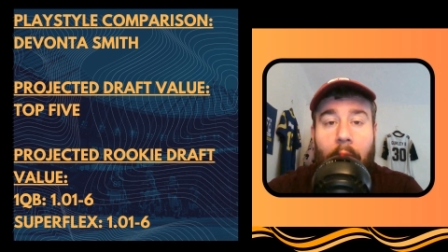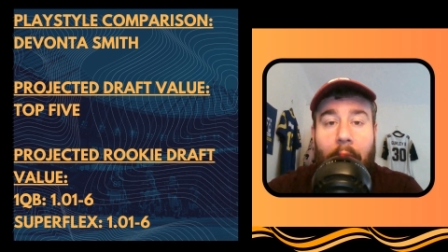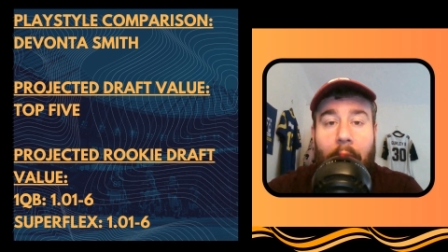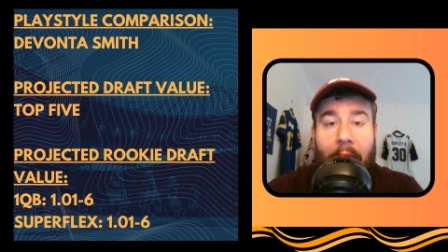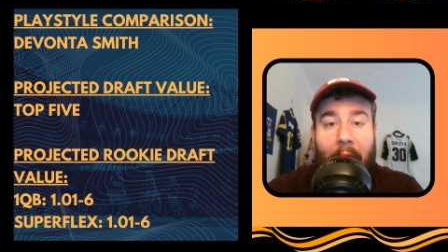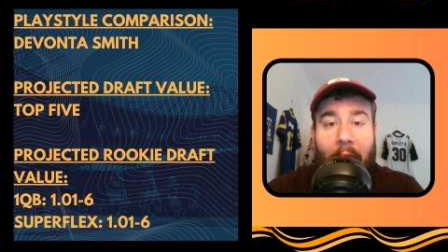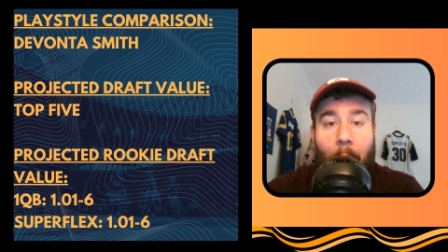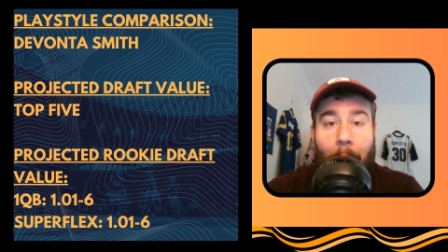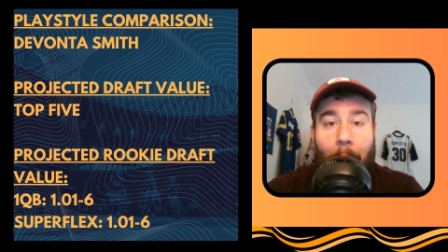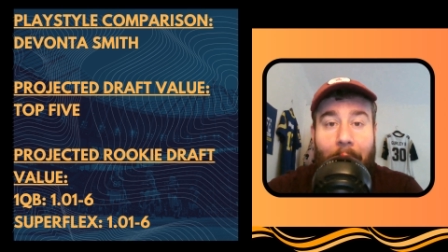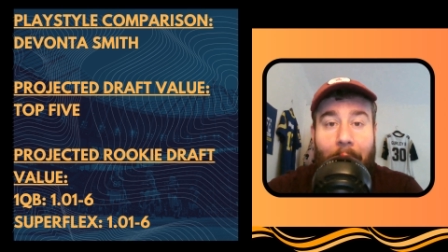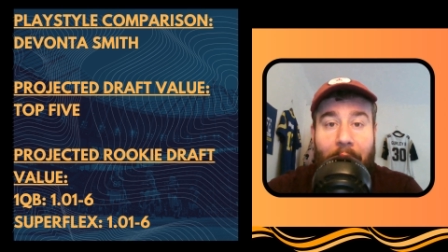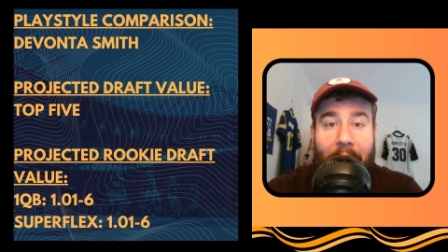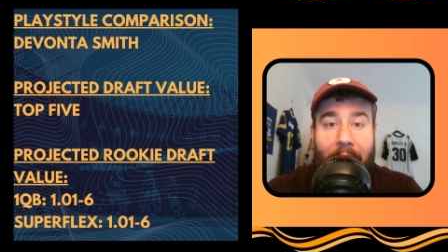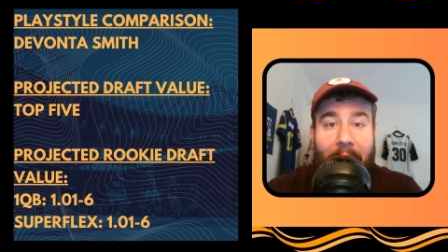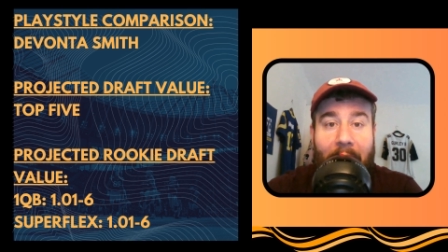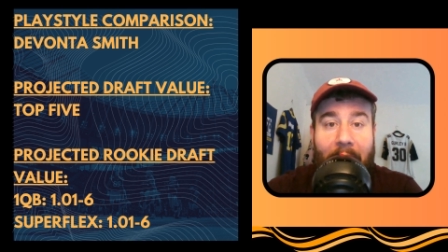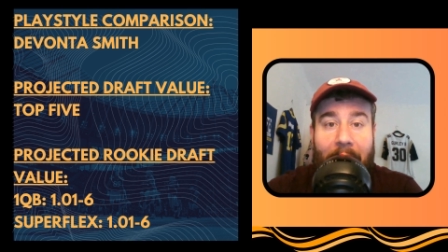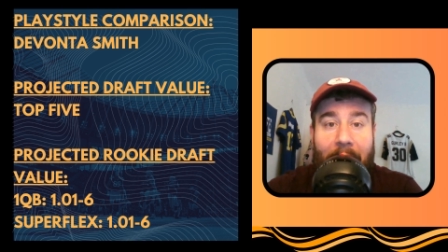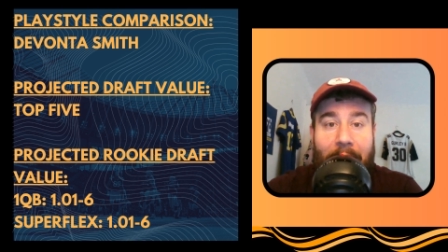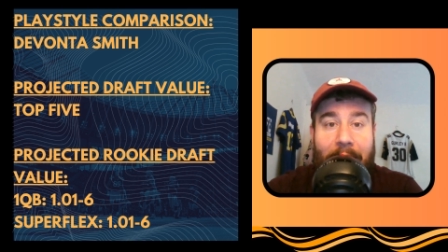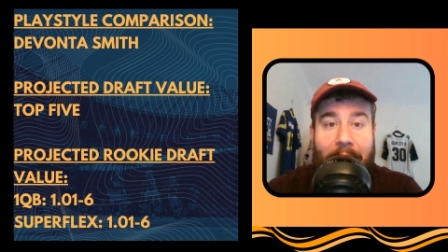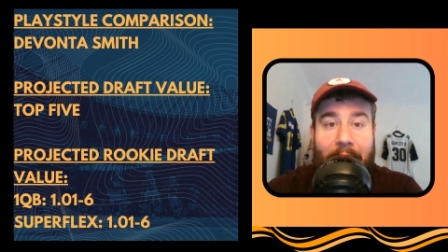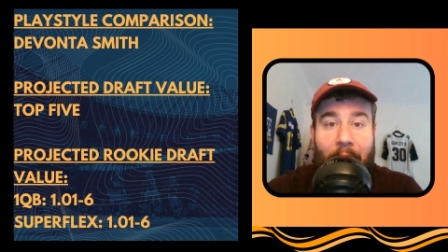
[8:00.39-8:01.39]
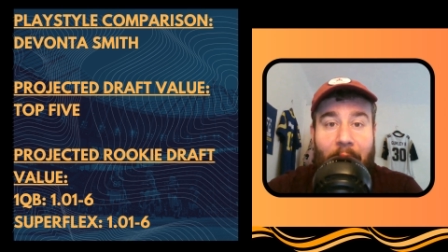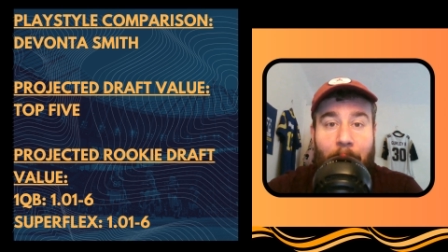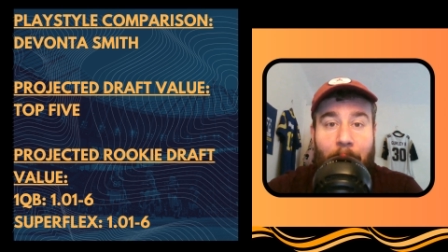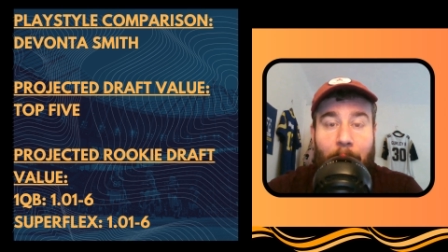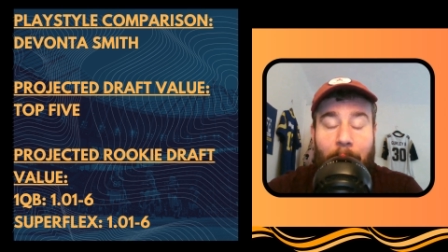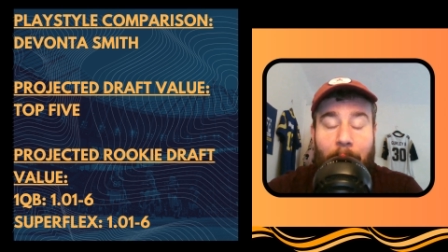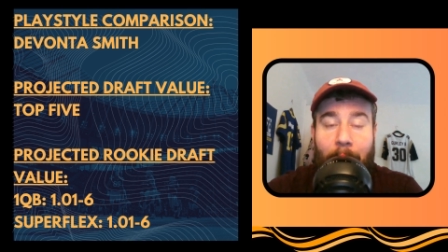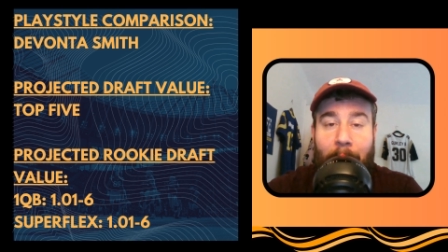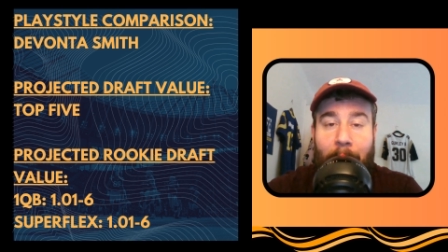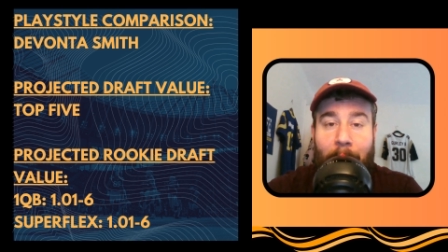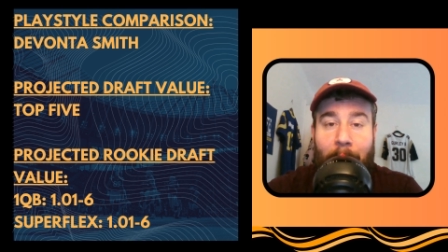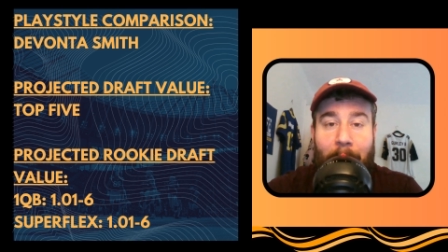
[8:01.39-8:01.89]
however he ends up
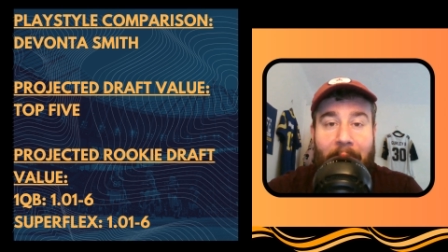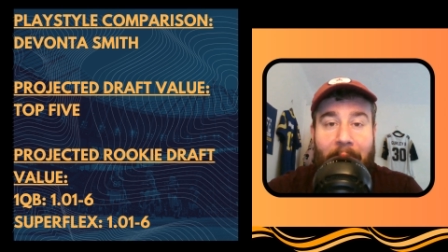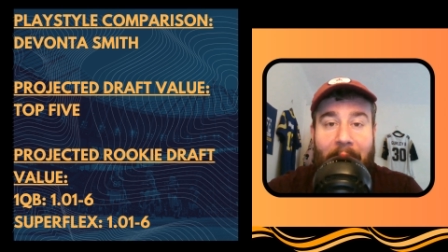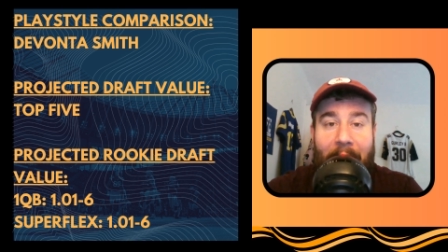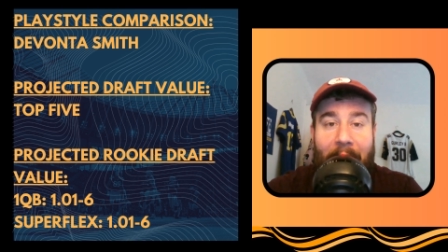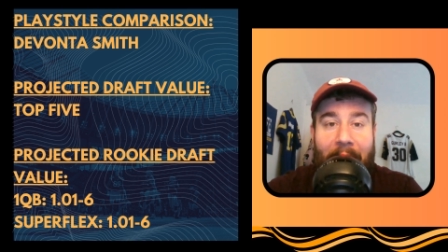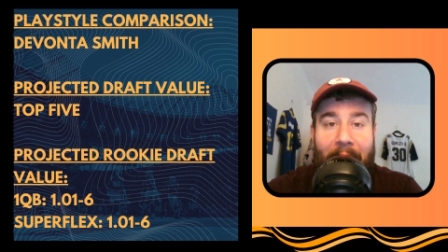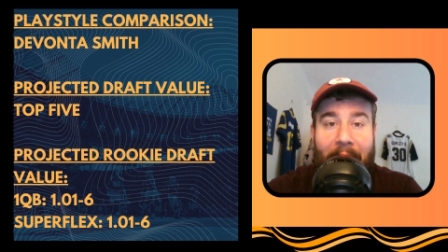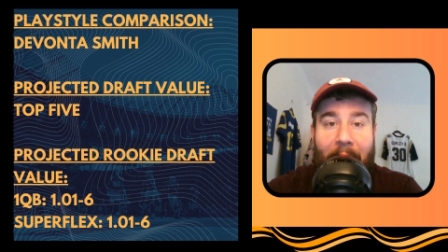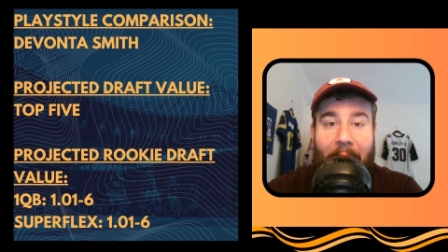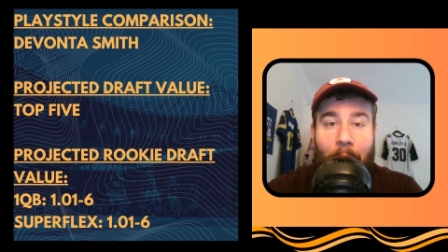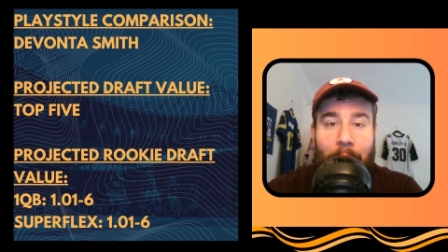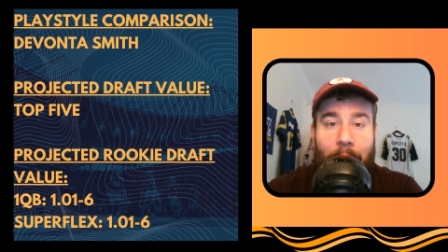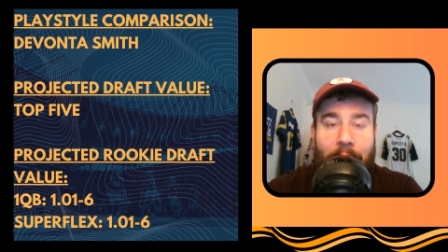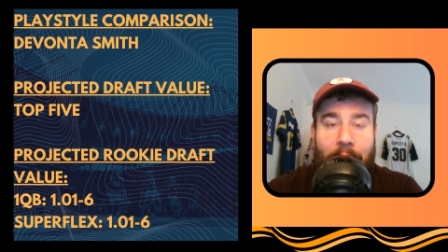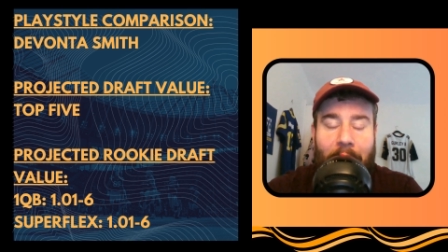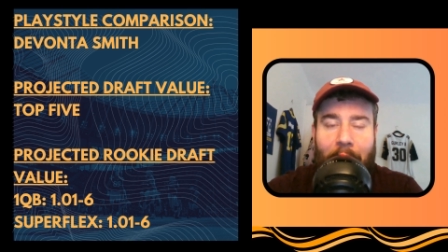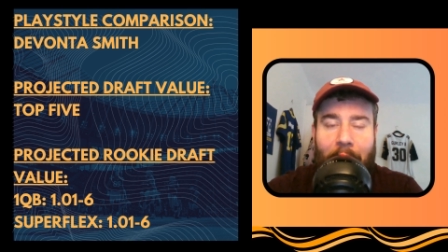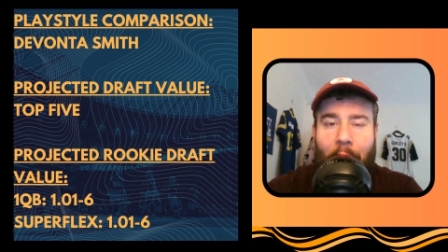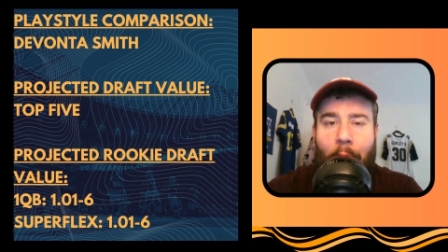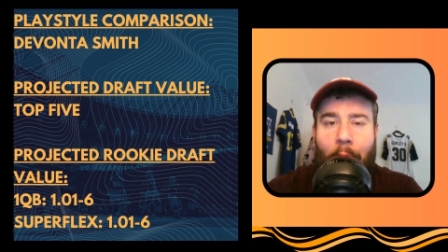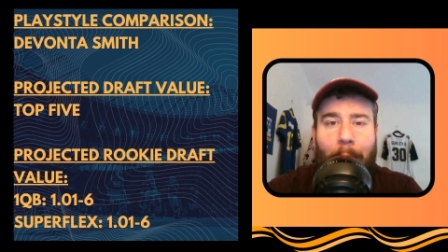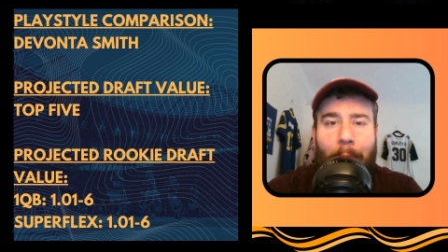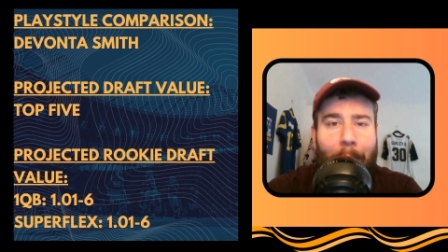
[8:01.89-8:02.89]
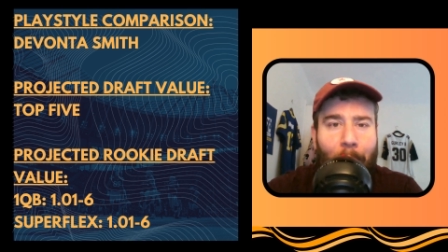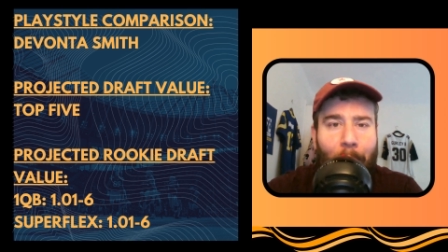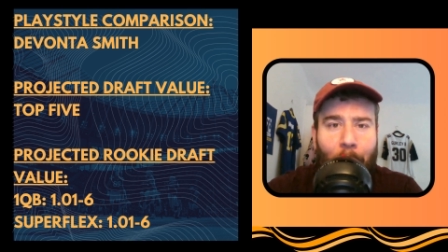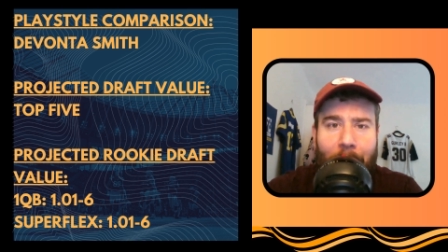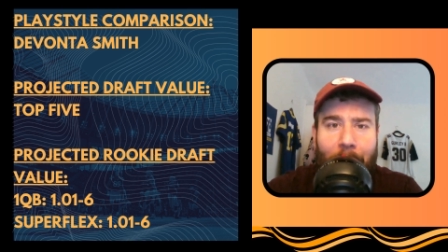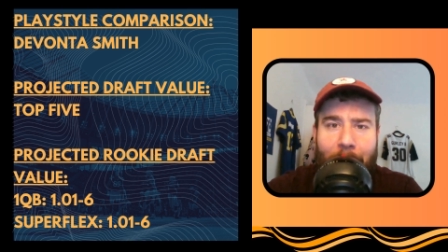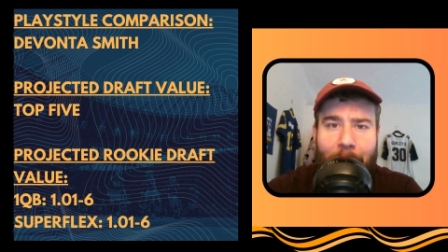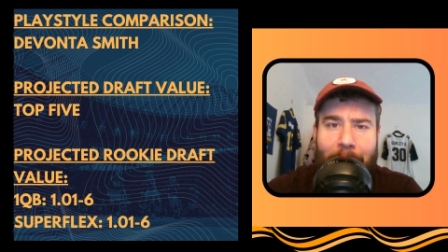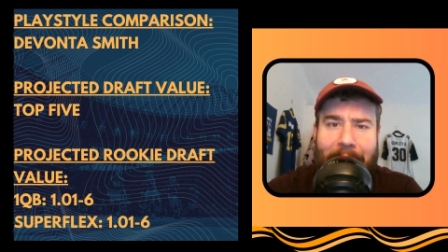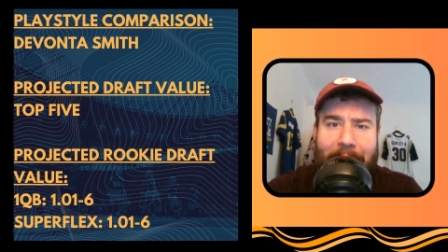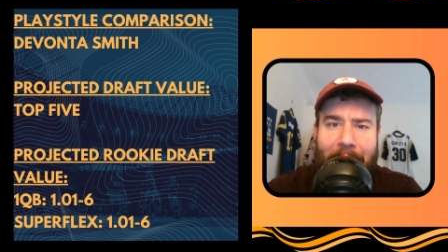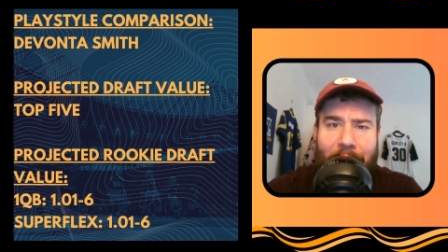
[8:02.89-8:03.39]
being announced. I can't remember what he
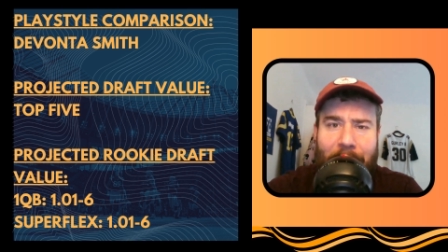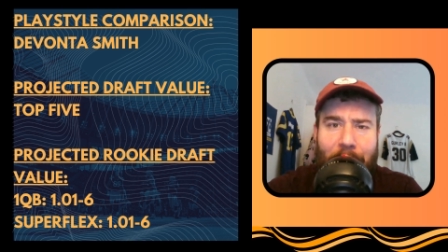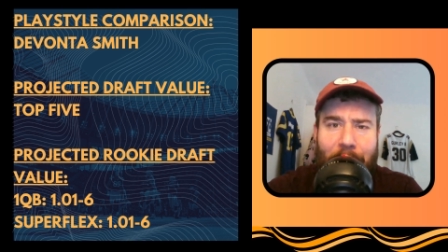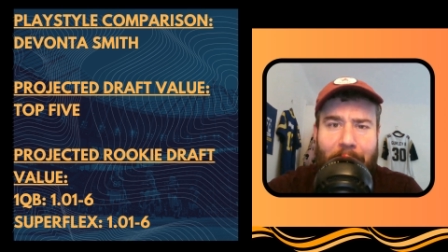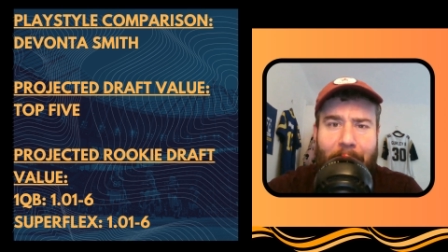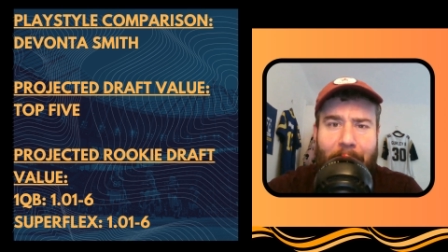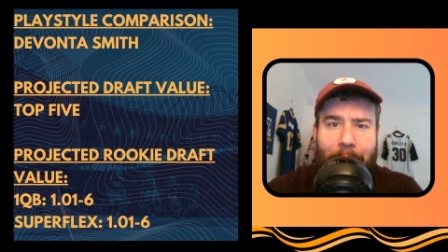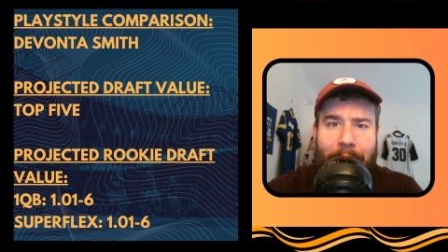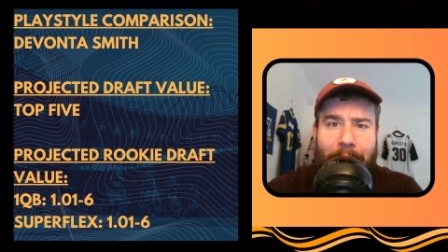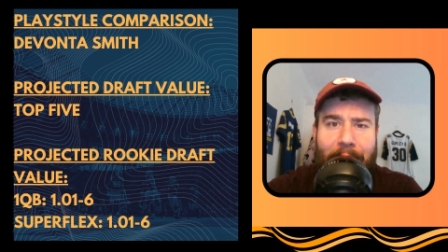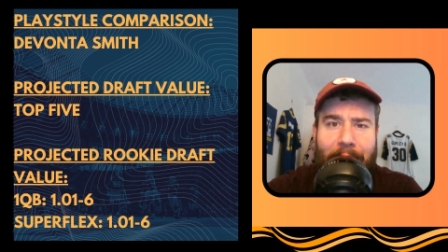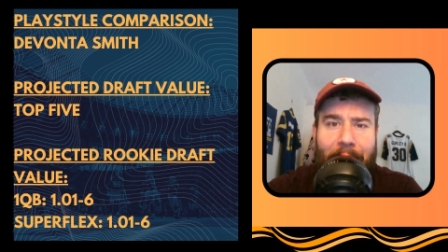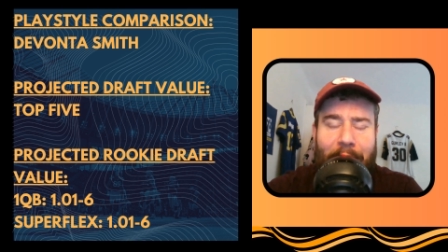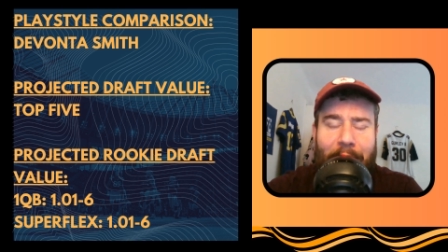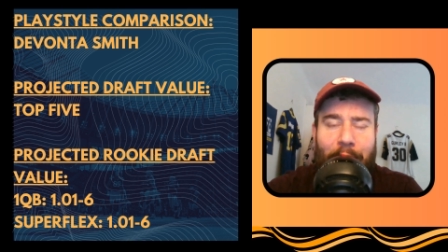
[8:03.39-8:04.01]
was actually announced as